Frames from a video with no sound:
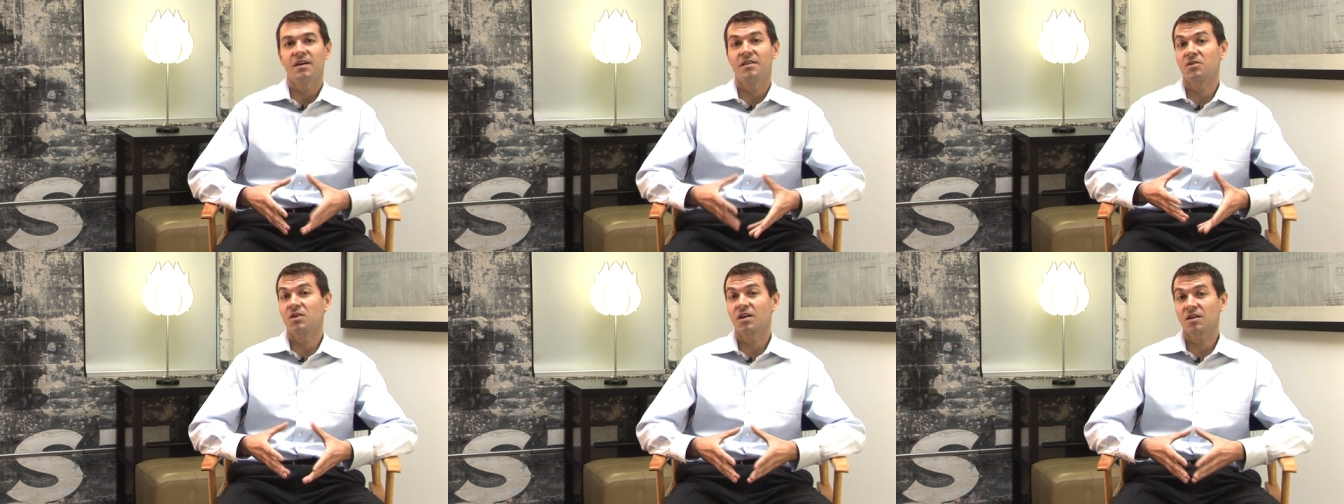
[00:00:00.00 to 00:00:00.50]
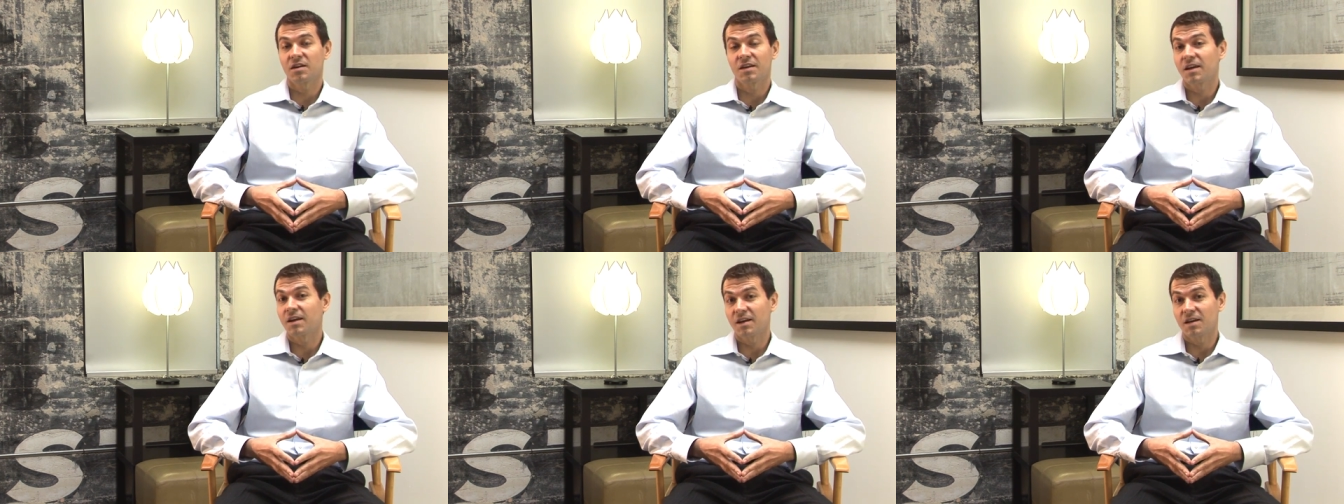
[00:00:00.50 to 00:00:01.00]
and they're not going to
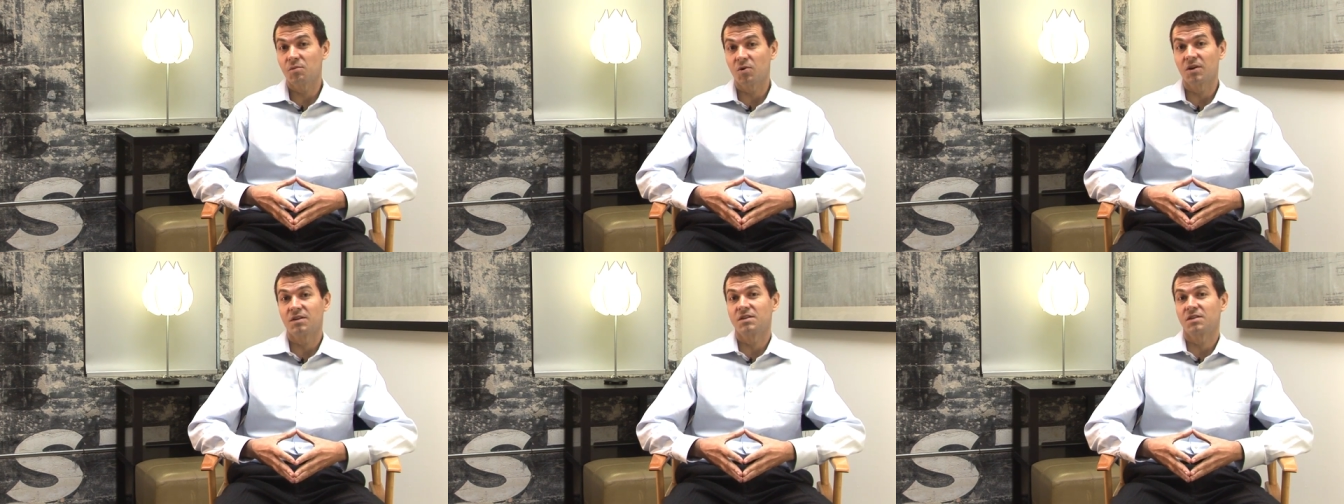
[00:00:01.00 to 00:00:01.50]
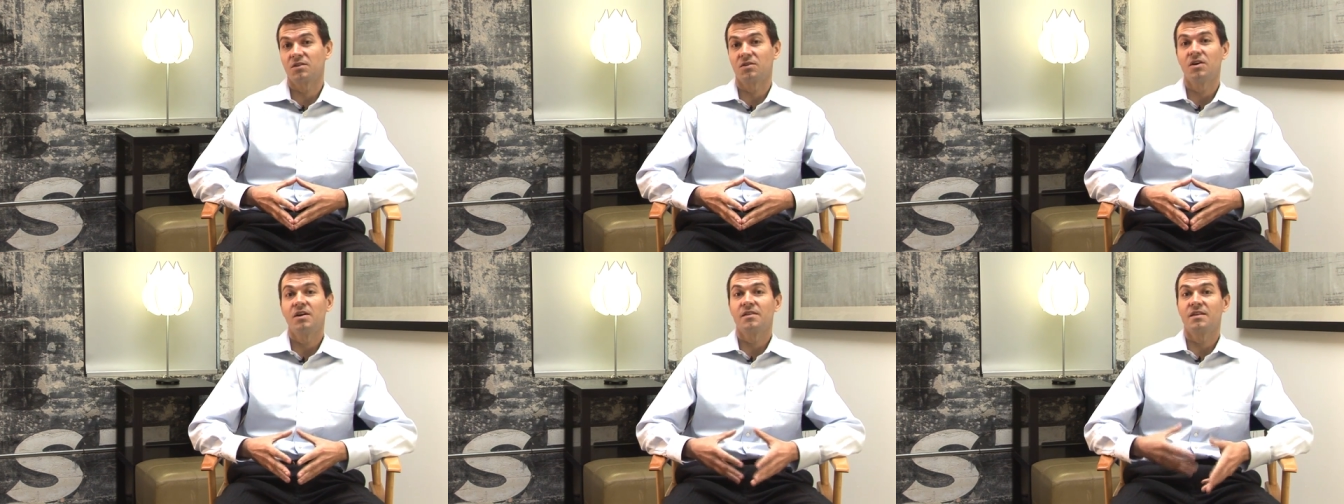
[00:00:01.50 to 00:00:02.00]
get any more
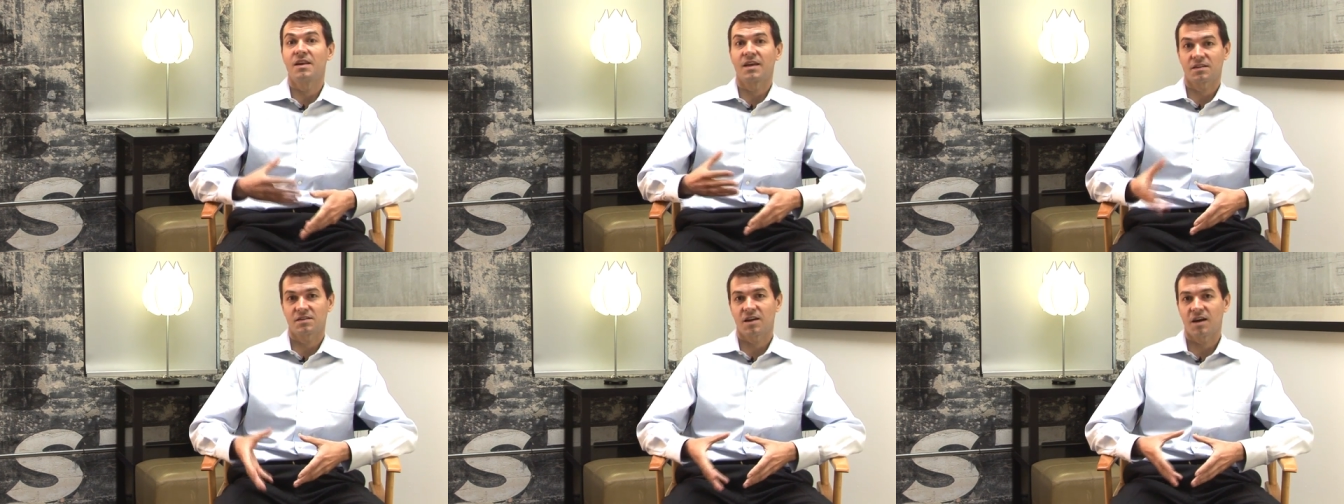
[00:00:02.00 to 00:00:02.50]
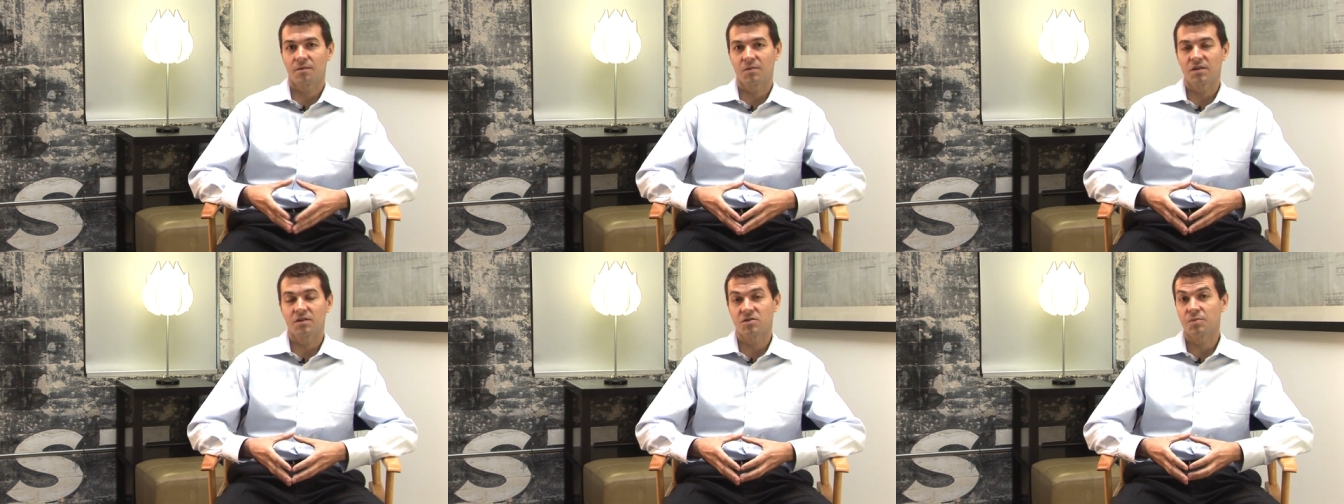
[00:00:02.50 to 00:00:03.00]
until the next time
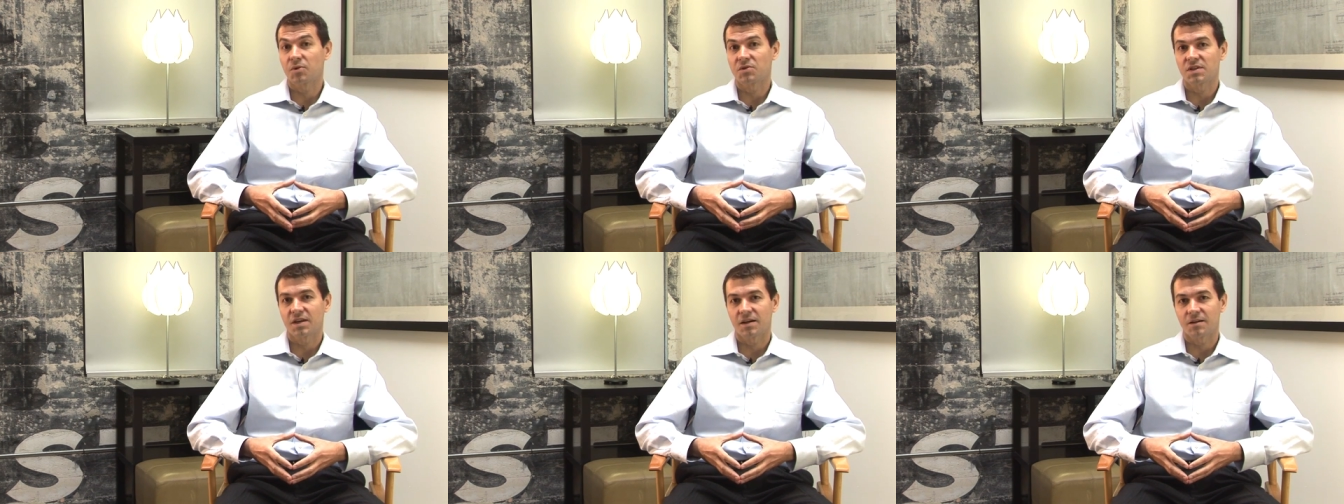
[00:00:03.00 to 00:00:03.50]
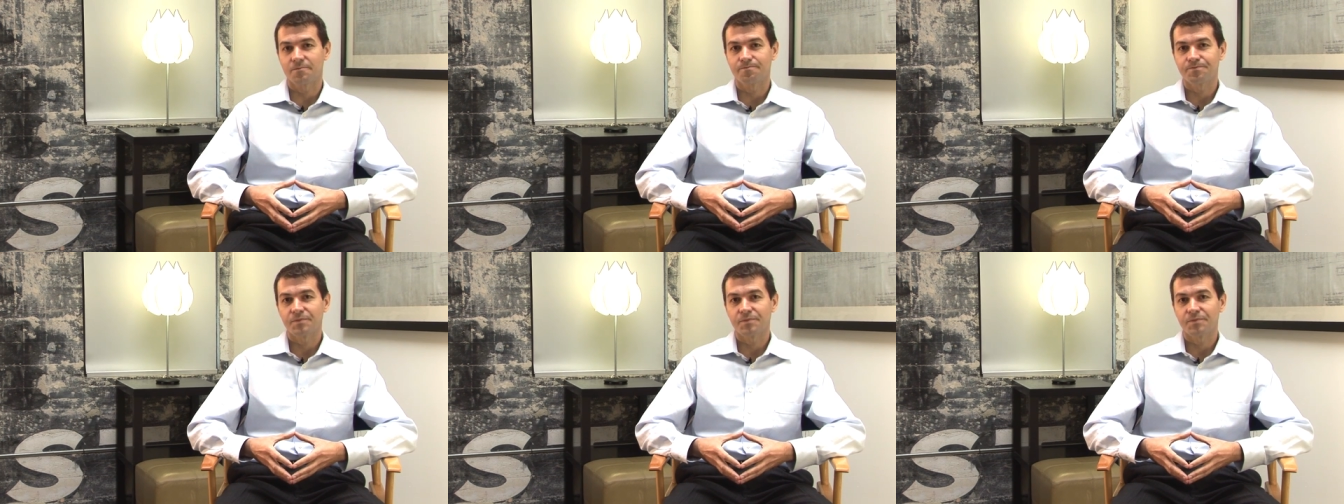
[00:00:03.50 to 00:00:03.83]
that they're supposed to get it.